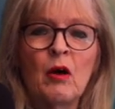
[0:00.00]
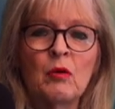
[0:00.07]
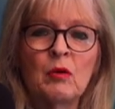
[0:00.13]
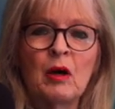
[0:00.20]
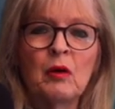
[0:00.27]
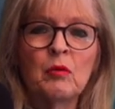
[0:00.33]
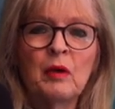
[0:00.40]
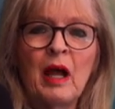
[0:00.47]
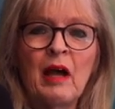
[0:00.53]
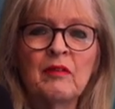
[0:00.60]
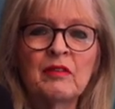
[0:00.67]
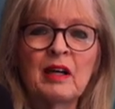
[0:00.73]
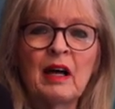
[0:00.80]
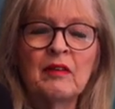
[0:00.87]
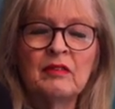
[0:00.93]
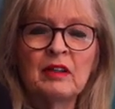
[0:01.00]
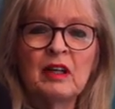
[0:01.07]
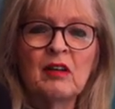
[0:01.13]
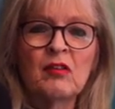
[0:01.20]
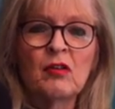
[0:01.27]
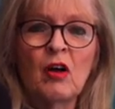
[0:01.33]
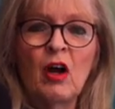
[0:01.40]
Well, we have
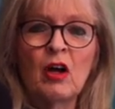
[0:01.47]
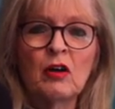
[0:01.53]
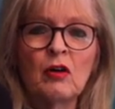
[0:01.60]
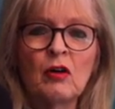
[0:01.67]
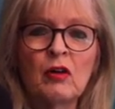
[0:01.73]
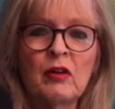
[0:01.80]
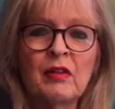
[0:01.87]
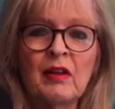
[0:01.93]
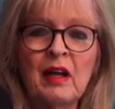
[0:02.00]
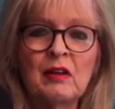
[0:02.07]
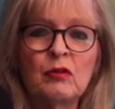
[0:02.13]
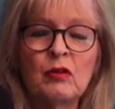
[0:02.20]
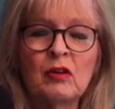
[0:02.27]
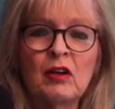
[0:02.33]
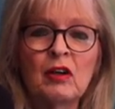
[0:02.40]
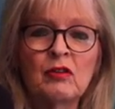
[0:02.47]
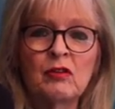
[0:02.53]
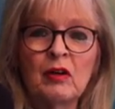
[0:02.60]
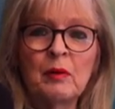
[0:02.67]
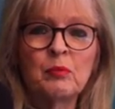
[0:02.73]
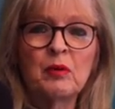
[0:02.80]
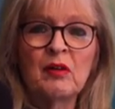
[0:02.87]
governors on earth that do not
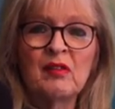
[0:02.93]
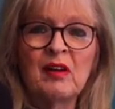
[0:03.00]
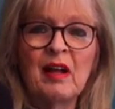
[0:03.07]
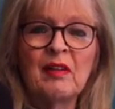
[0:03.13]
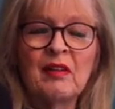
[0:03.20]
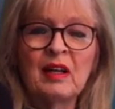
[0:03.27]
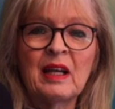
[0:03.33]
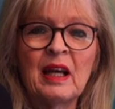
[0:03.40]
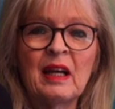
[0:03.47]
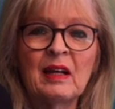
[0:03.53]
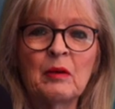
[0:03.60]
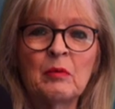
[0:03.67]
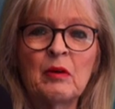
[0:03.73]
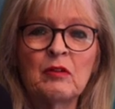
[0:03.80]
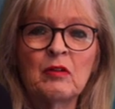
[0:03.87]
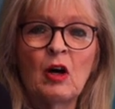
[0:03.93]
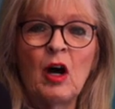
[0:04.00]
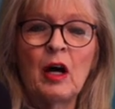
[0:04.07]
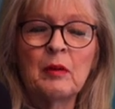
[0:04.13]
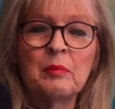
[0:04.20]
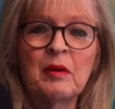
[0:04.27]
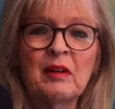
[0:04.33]
represent the kingdom of
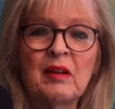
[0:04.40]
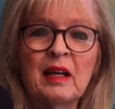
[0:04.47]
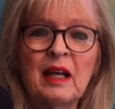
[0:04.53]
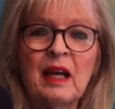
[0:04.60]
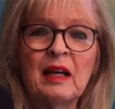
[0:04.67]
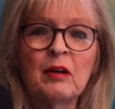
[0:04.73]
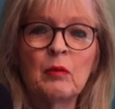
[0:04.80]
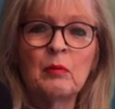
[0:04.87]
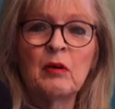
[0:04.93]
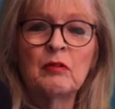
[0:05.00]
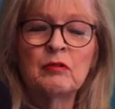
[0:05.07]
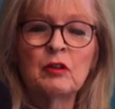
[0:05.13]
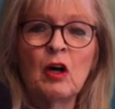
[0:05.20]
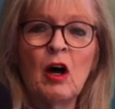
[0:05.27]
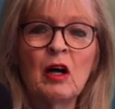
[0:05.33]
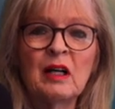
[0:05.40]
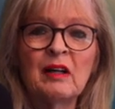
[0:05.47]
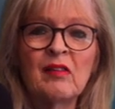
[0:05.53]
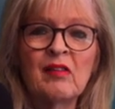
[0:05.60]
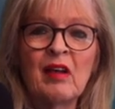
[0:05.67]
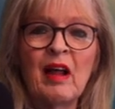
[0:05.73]
God, but the kingdom of darkness.